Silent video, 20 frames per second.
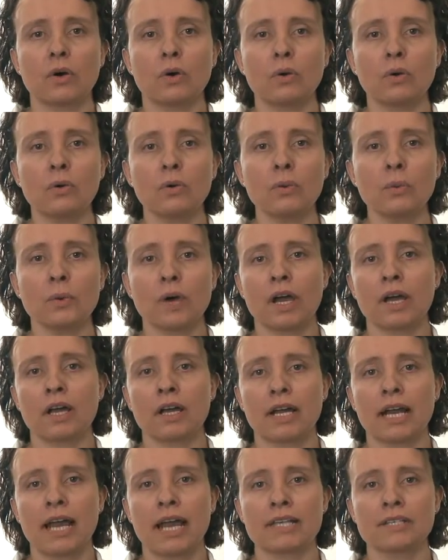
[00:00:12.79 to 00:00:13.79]
All
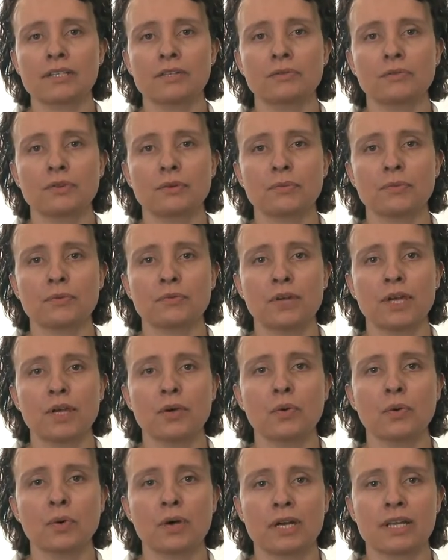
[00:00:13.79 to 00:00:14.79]
work on Hazard Group 3
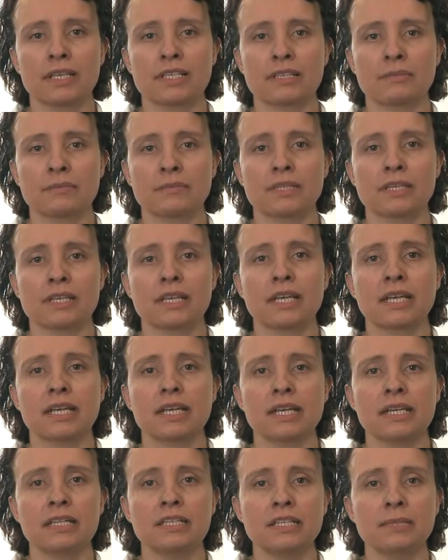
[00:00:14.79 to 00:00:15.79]
organisms
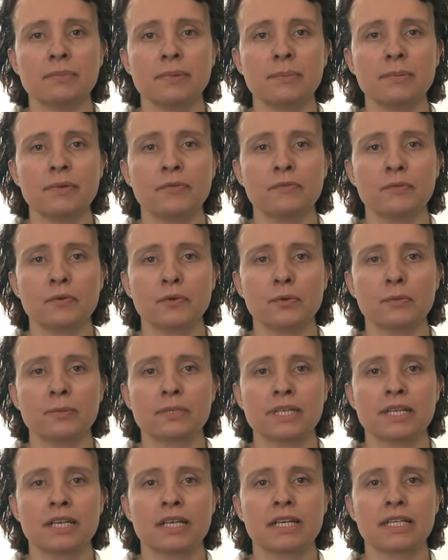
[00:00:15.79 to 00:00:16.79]
needs to be
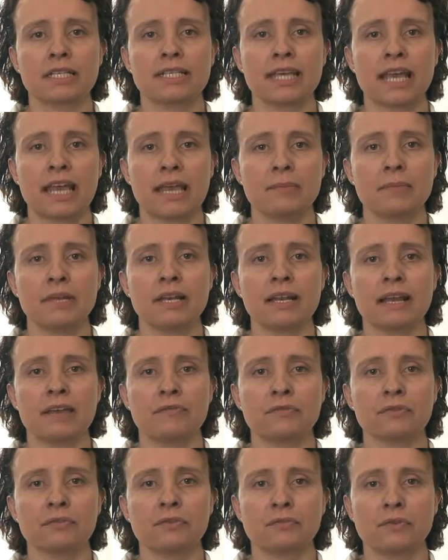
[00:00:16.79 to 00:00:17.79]
performed in a Containment
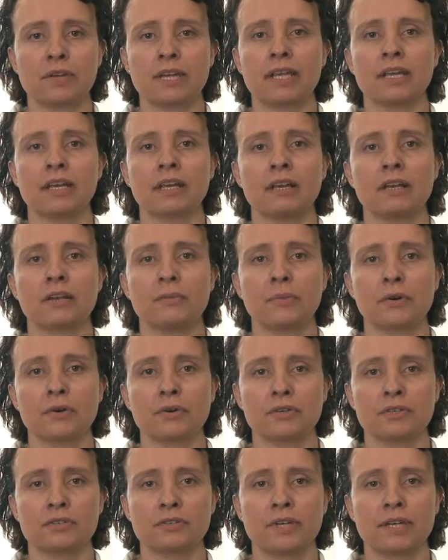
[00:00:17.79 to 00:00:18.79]
Level 3
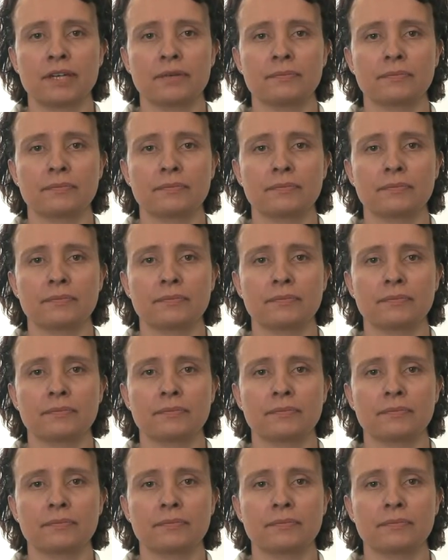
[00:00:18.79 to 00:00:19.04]
laboratory.